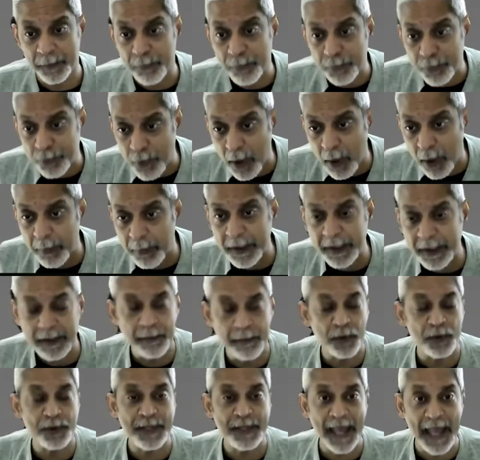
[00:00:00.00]
probably the
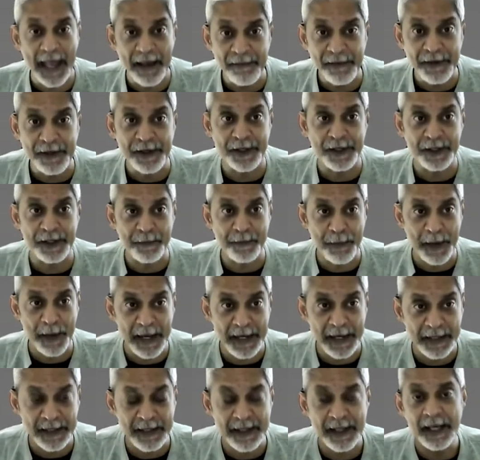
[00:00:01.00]
most
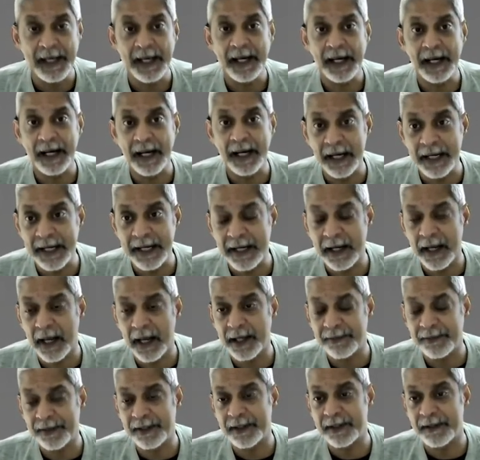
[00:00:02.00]
evidence-based early
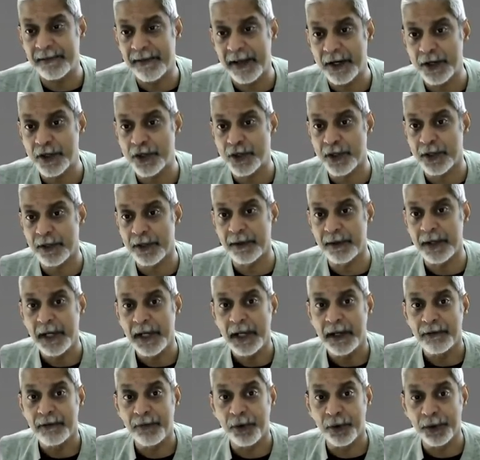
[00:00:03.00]
life intervention
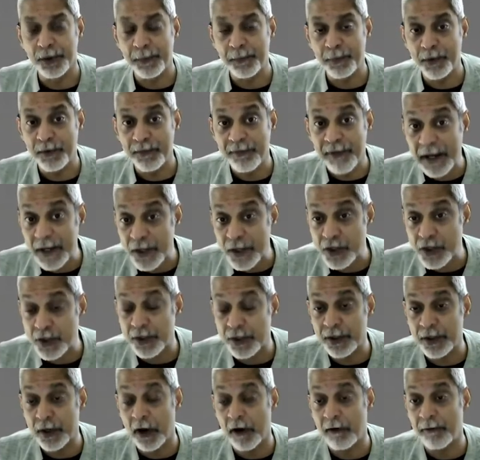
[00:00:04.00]
for the
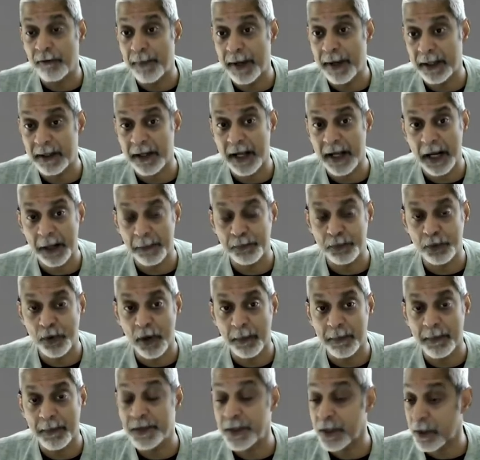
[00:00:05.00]
prevention of mental health
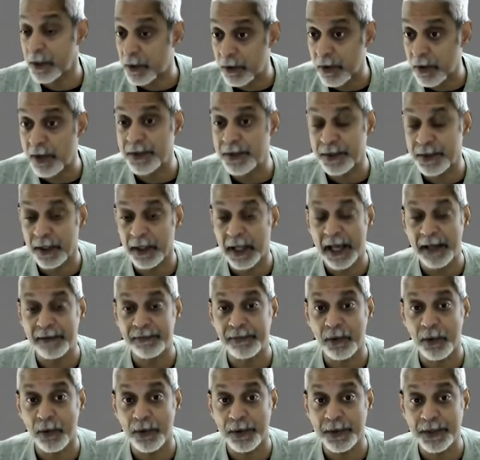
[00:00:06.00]
problems across the life
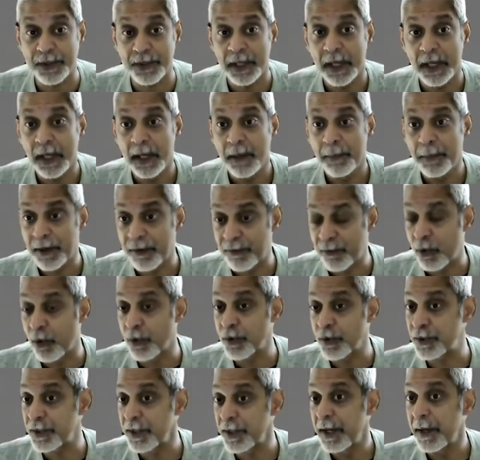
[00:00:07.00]
course, but of
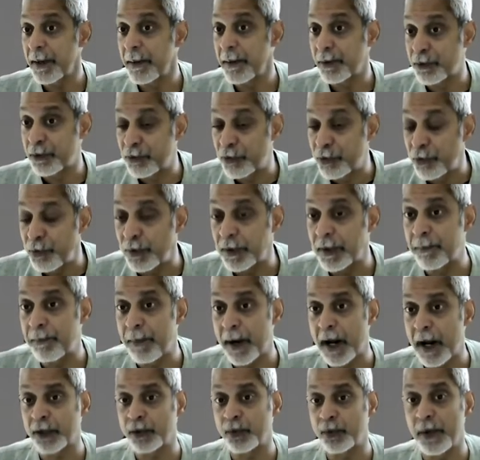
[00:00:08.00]
course, through the
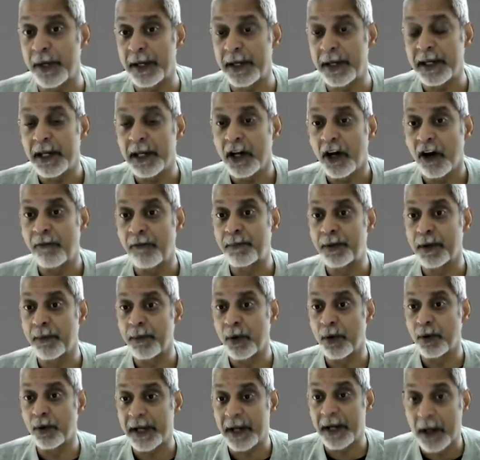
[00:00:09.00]
pathway of
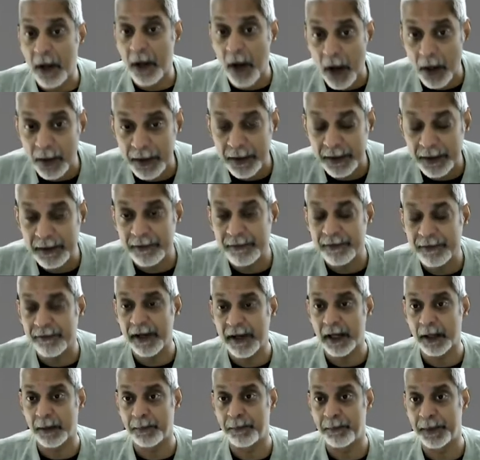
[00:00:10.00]
promoting cognitive
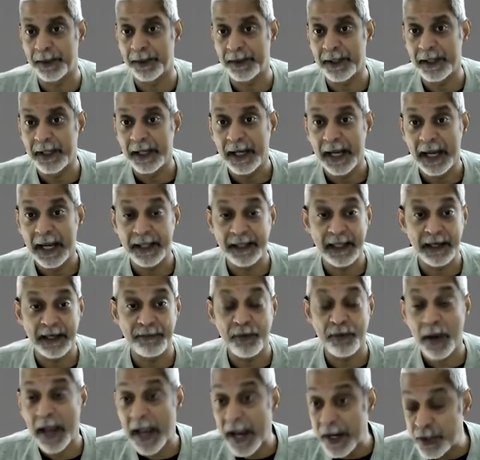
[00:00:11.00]
development and
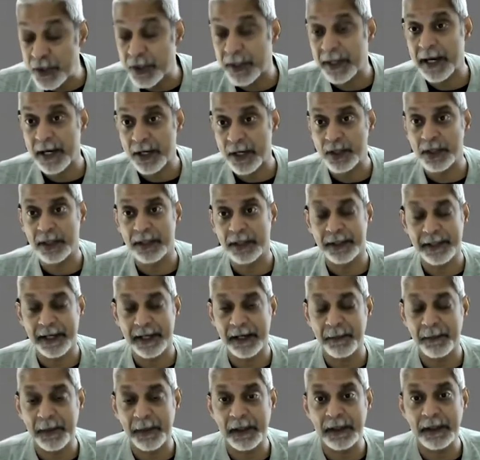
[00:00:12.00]
therefore educational
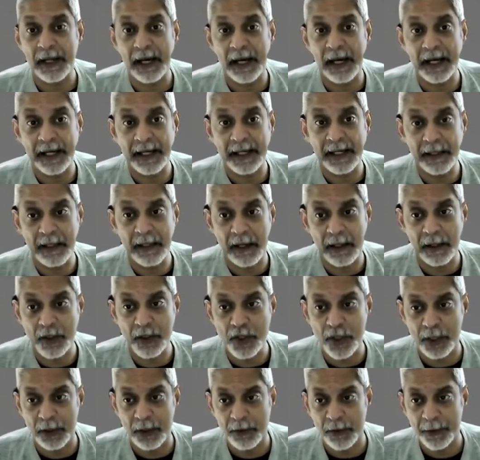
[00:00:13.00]
attainment in young
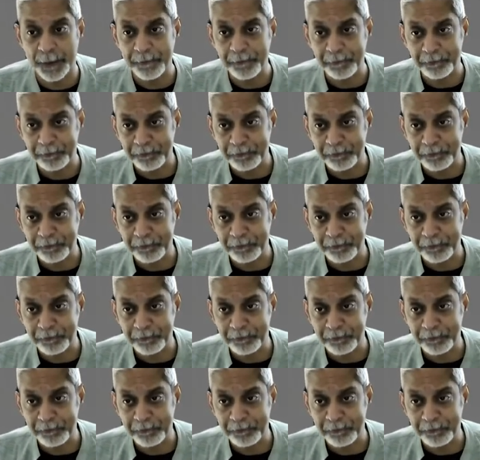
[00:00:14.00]
children.